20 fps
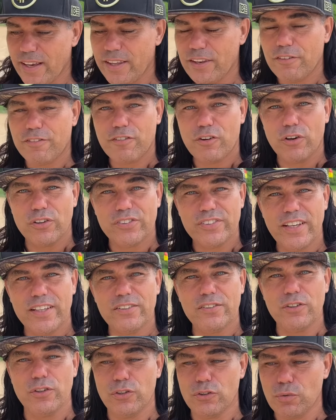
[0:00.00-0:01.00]
And of course
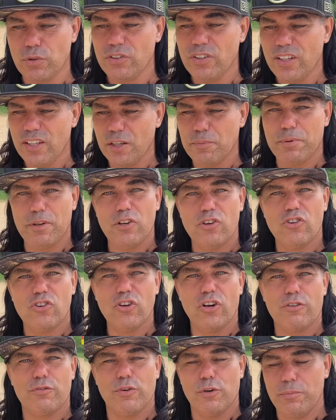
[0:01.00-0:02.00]
this news was a little bit of a
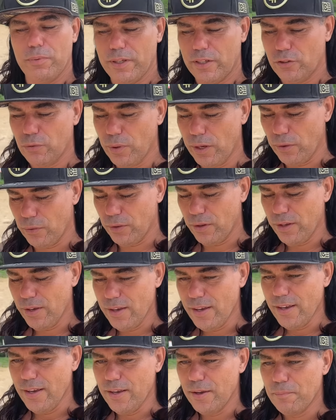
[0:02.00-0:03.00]
shock for me as well.
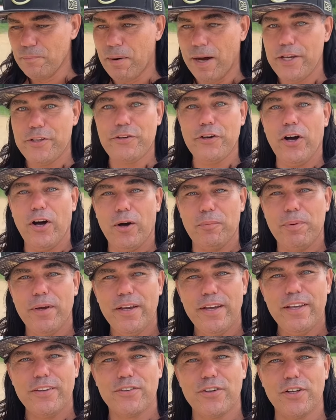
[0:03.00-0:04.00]
My job
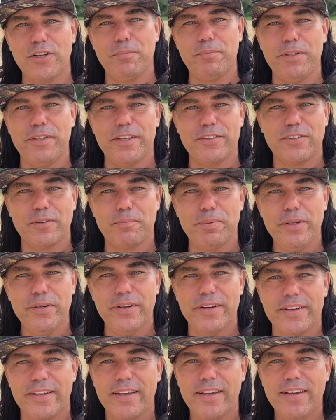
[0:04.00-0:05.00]
is going to be
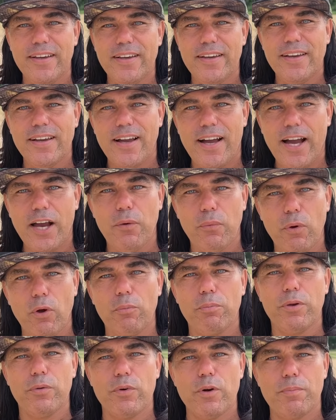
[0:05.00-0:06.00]
disappearing. I will
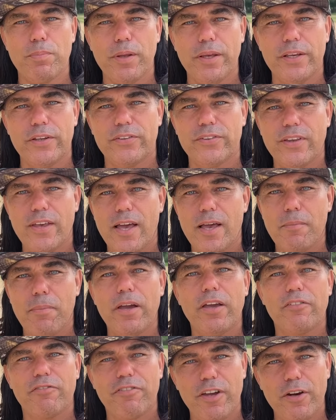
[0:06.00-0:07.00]
be replaced
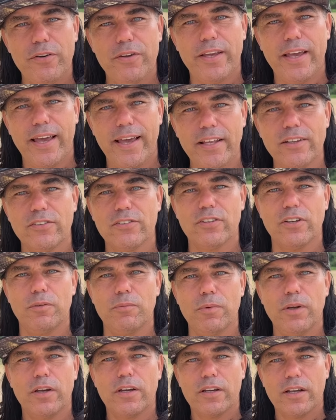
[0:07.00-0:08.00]
by a very
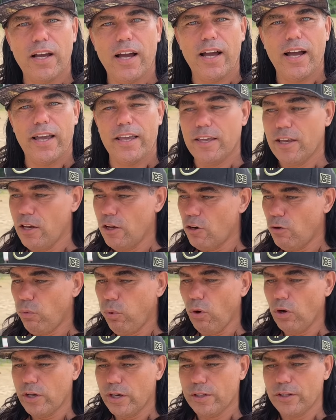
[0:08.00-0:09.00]
handsome guy
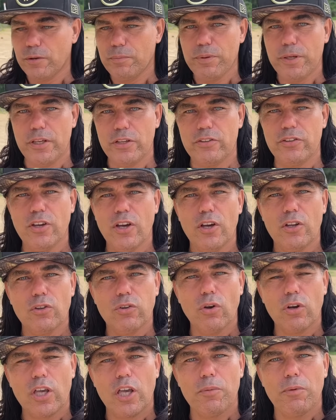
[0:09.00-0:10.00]
walking the beach,
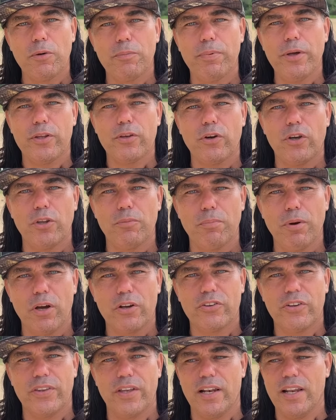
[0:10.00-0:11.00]
talking about Bitcoin and
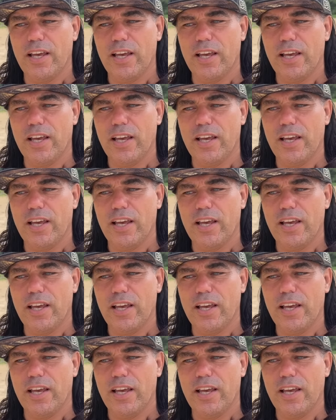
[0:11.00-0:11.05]
blockchain and